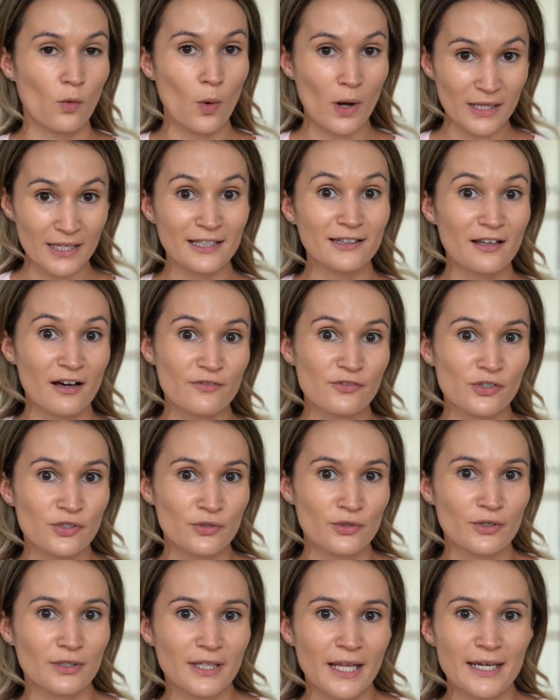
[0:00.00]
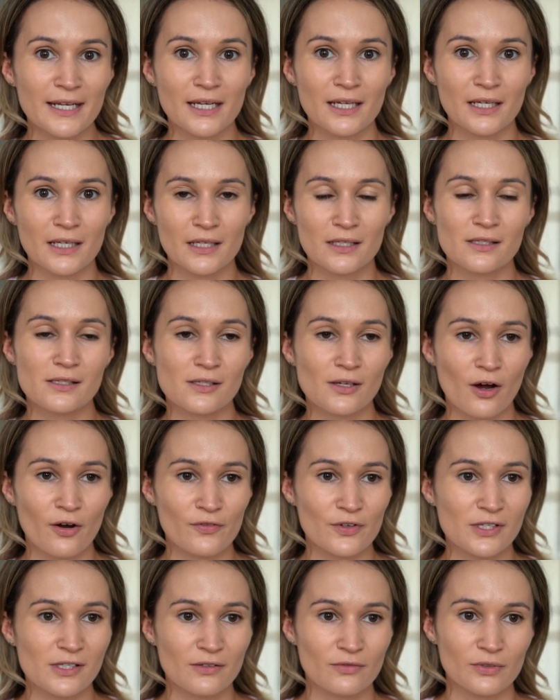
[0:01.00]
while I love studio lighting and it's
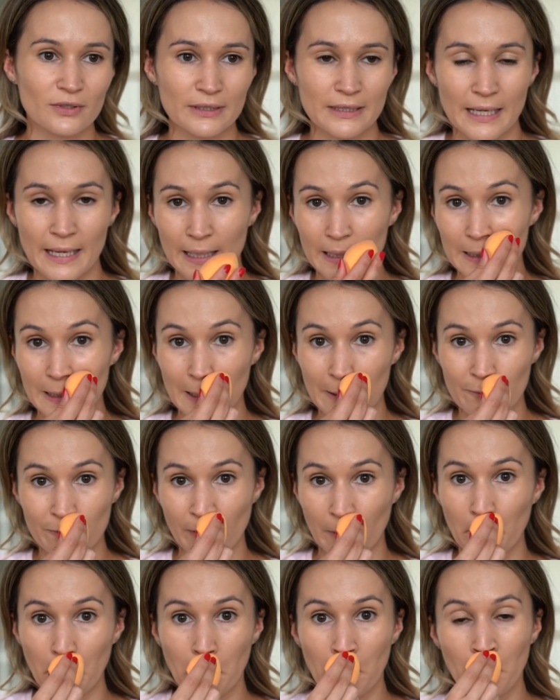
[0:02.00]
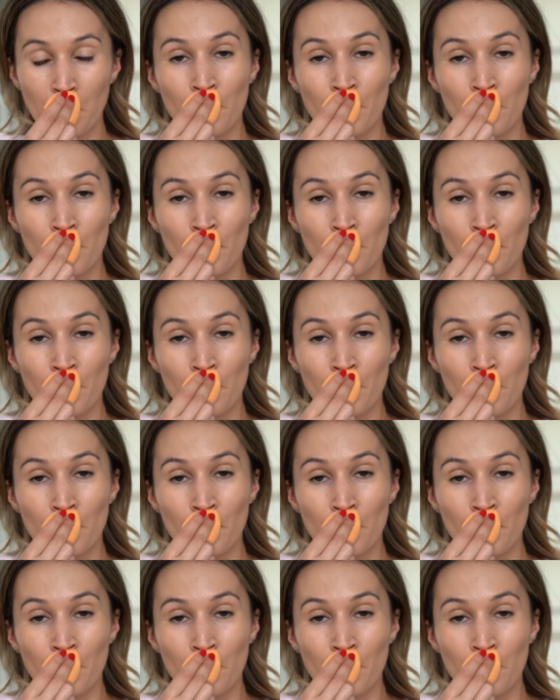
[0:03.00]
obviously really handy if I'm